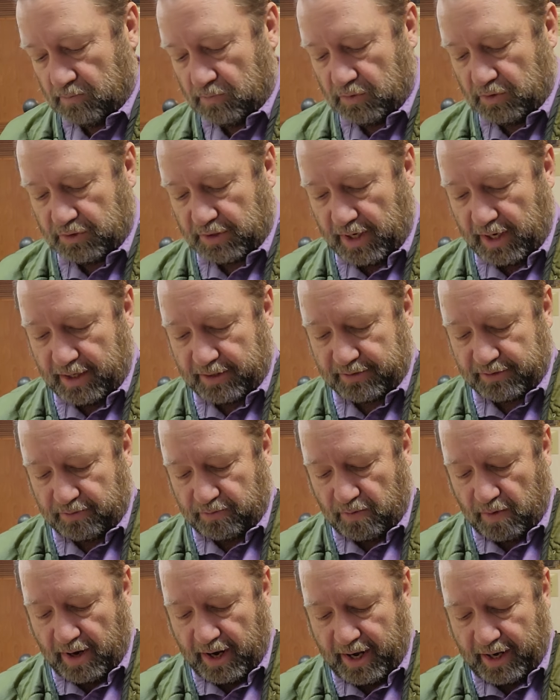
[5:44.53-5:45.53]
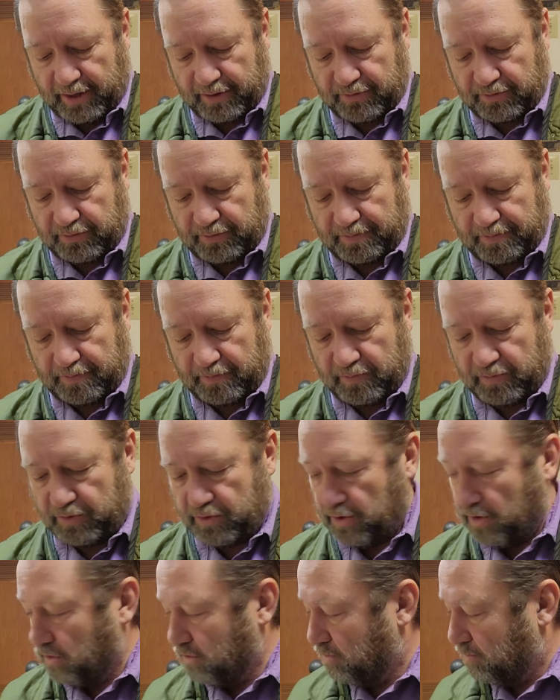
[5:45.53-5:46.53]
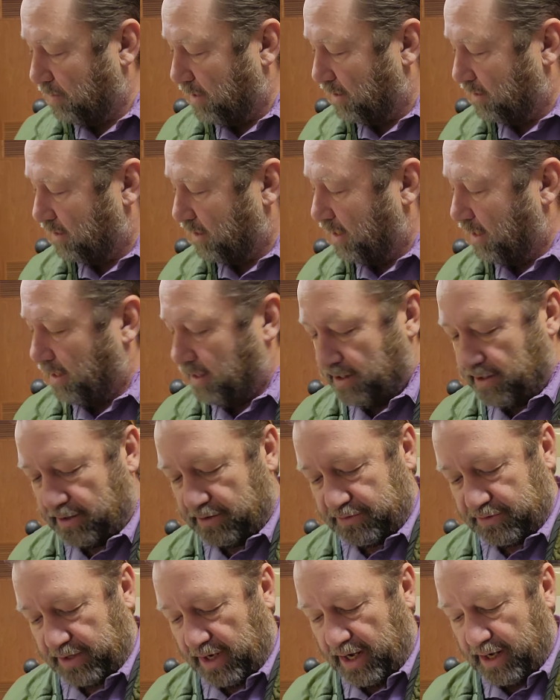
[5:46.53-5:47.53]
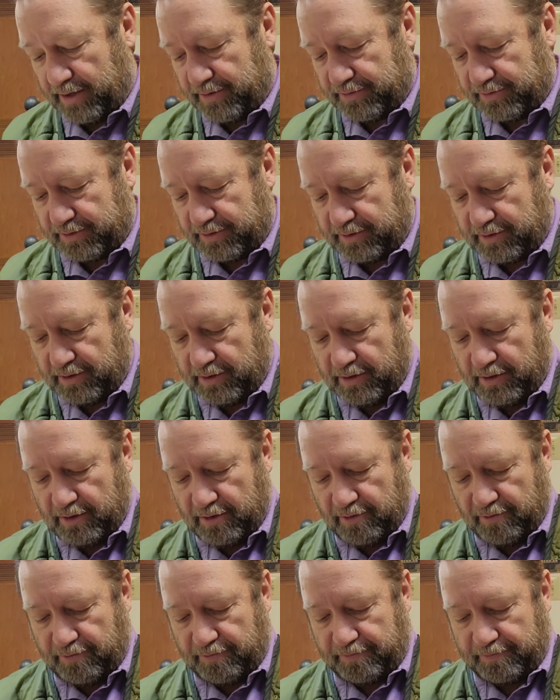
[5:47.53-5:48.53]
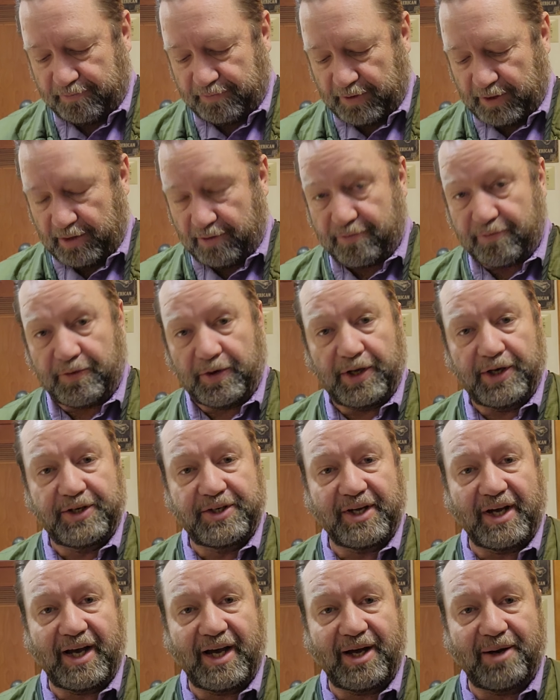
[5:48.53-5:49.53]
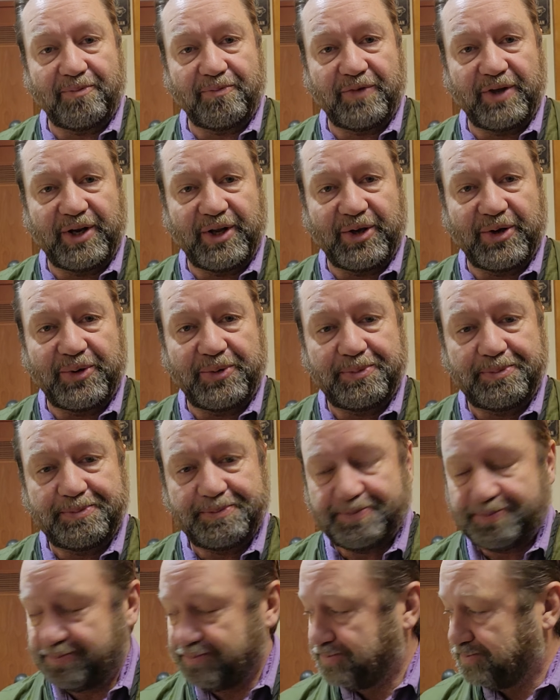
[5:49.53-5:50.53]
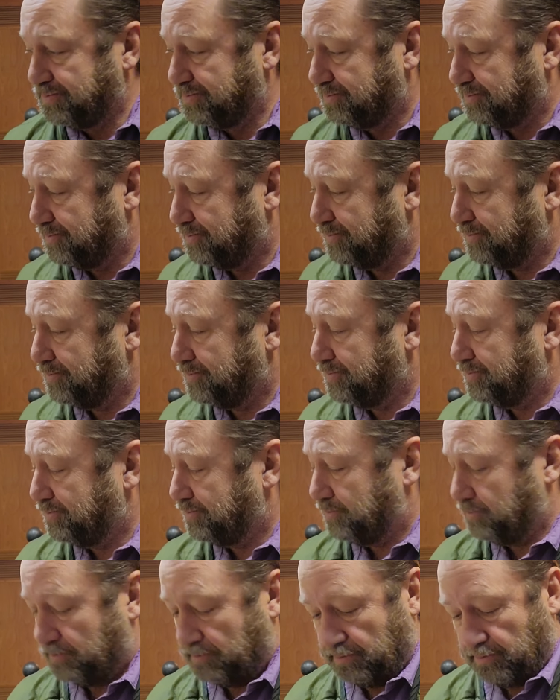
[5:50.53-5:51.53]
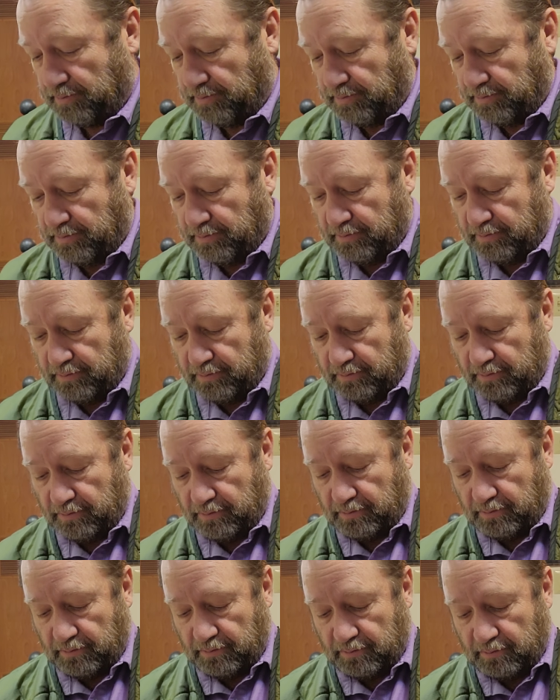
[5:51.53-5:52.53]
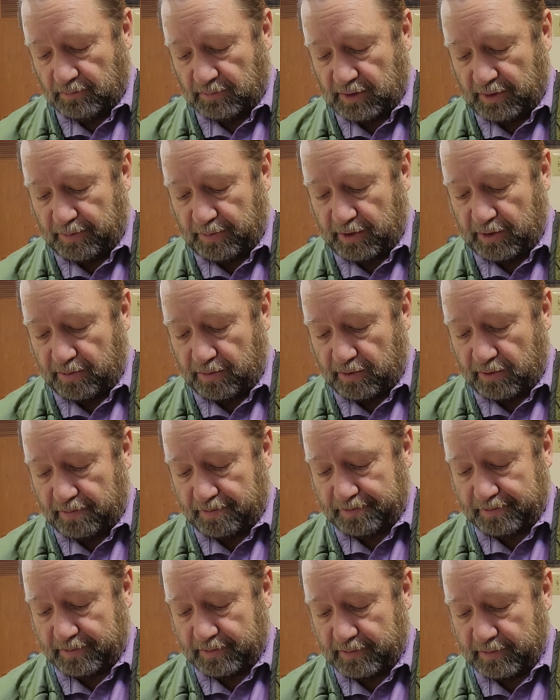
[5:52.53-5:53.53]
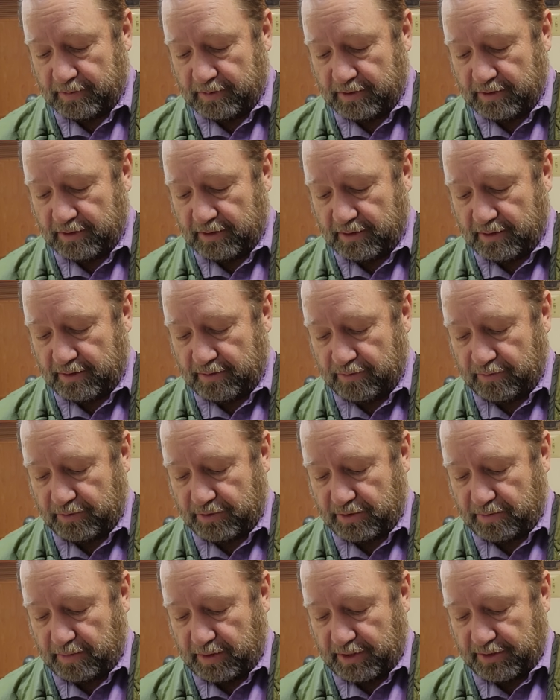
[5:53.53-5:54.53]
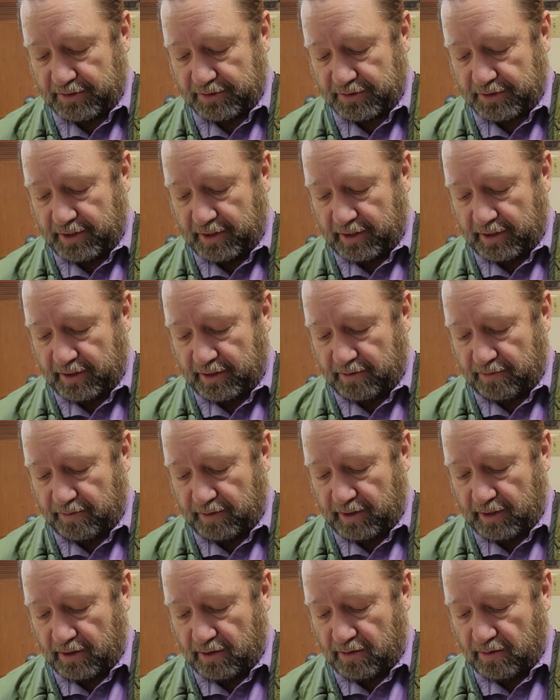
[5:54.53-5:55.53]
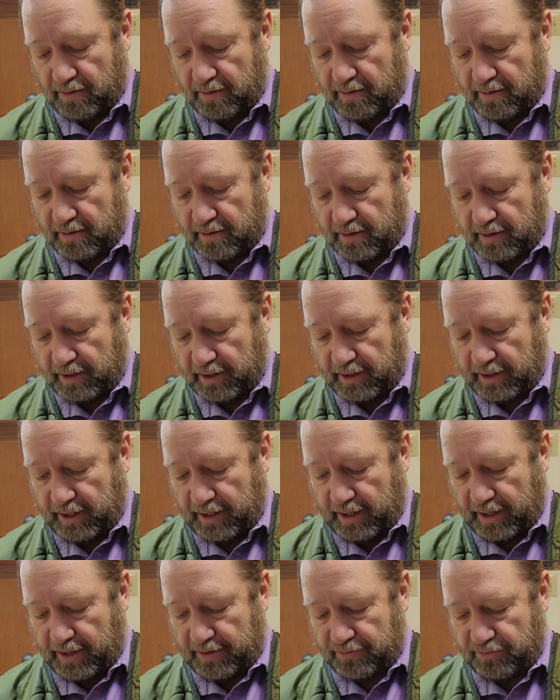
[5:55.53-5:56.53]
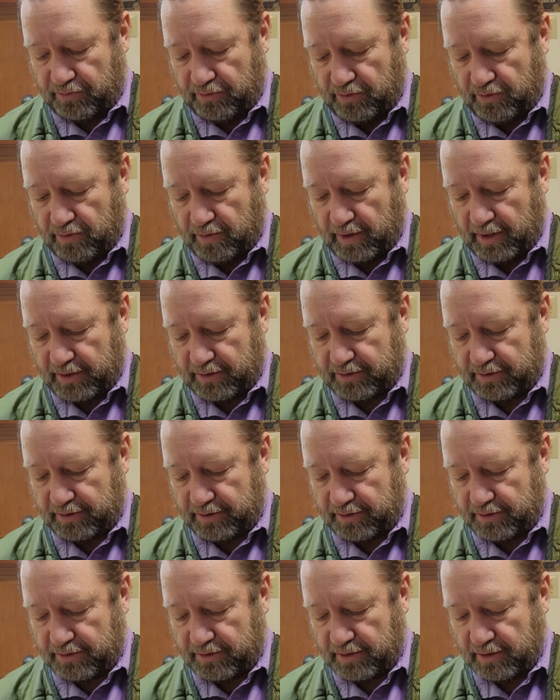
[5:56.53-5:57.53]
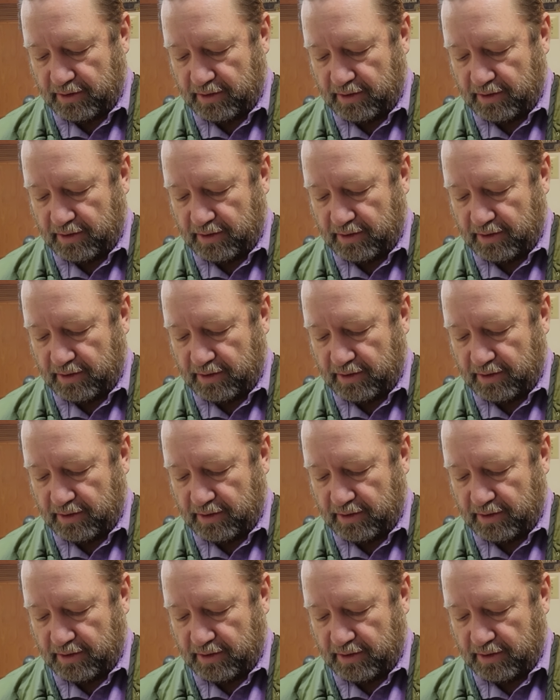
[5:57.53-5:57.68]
size and wax. Talked about that in the size and fun FUD time video. And remember, when somebody's just getting into reloading and they ask you questions,